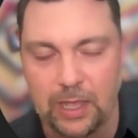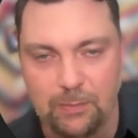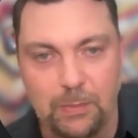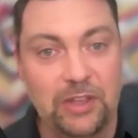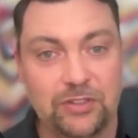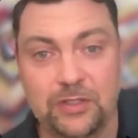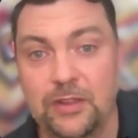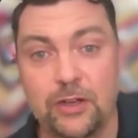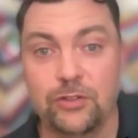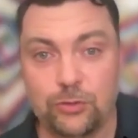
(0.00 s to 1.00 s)
And basically,
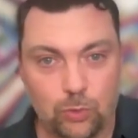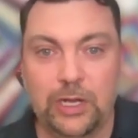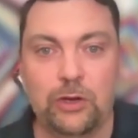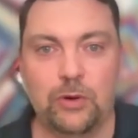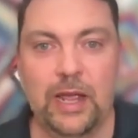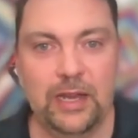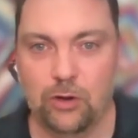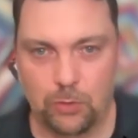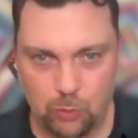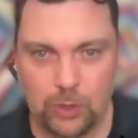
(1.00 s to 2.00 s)
they're just recreating
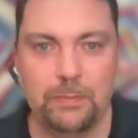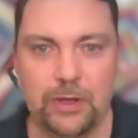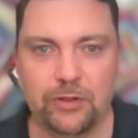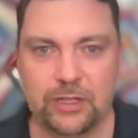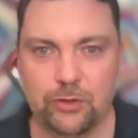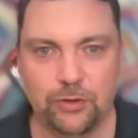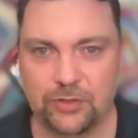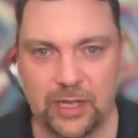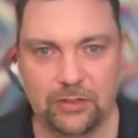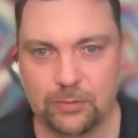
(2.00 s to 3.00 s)
or rebuilding those
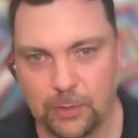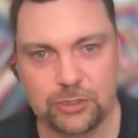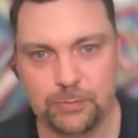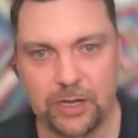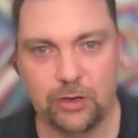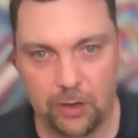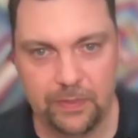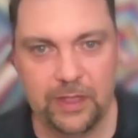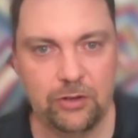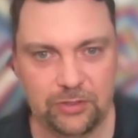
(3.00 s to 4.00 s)
sites much better
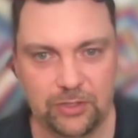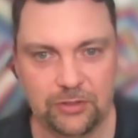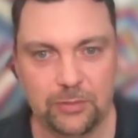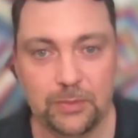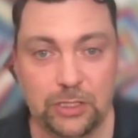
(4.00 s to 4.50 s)
on their system,